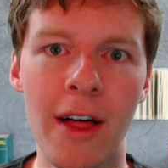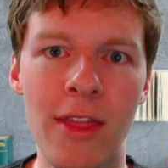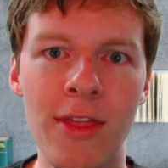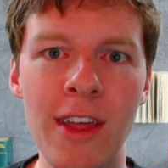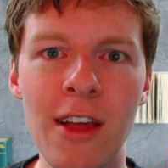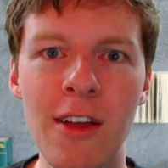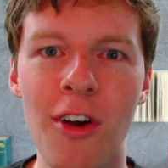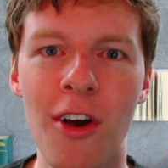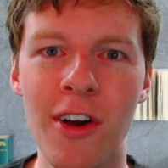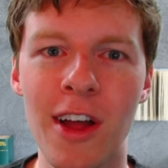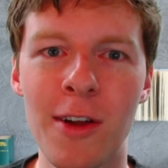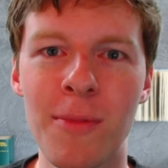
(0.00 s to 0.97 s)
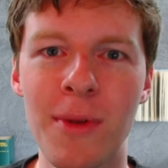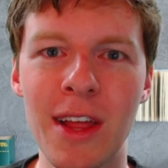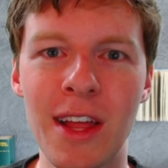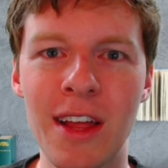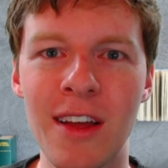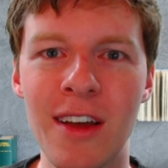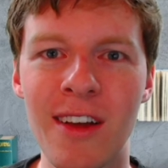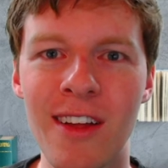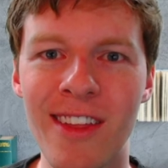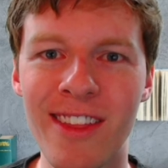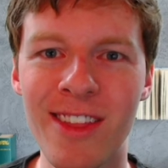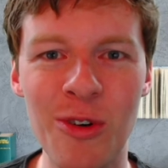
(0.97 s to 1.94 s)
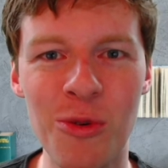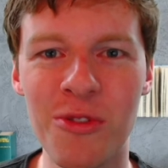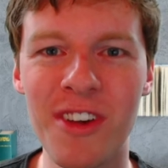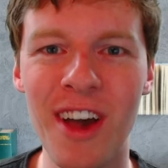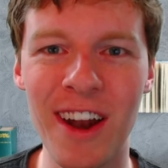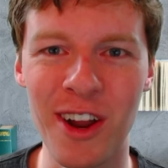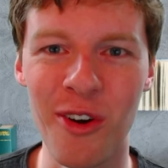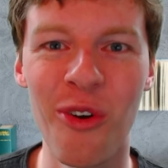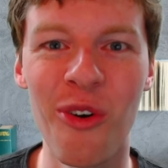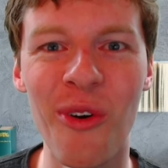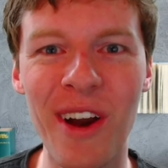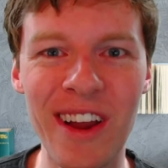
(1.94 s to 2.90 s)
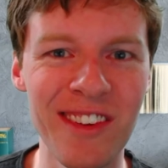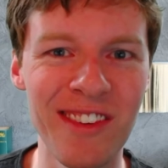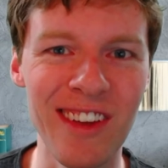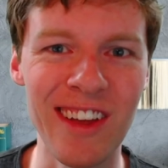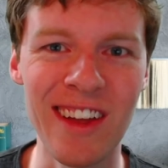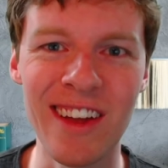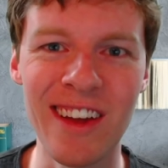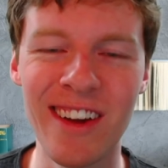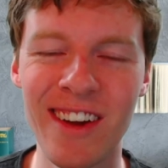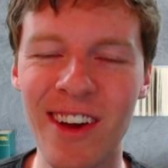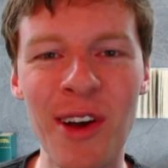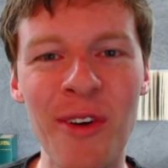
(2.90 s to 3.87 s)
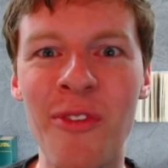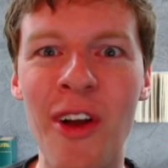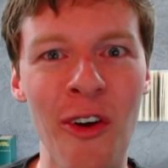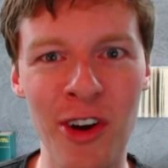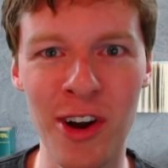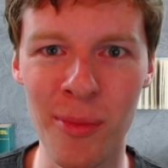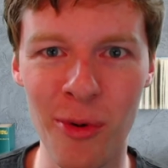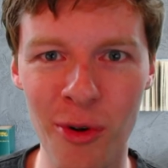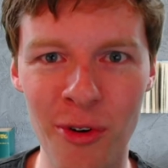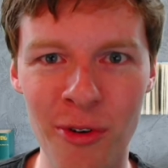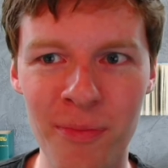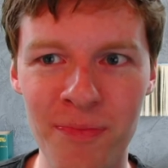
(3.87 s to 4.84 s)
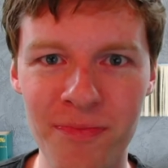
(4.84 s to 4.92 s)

These are going to be those kind of crazy variable,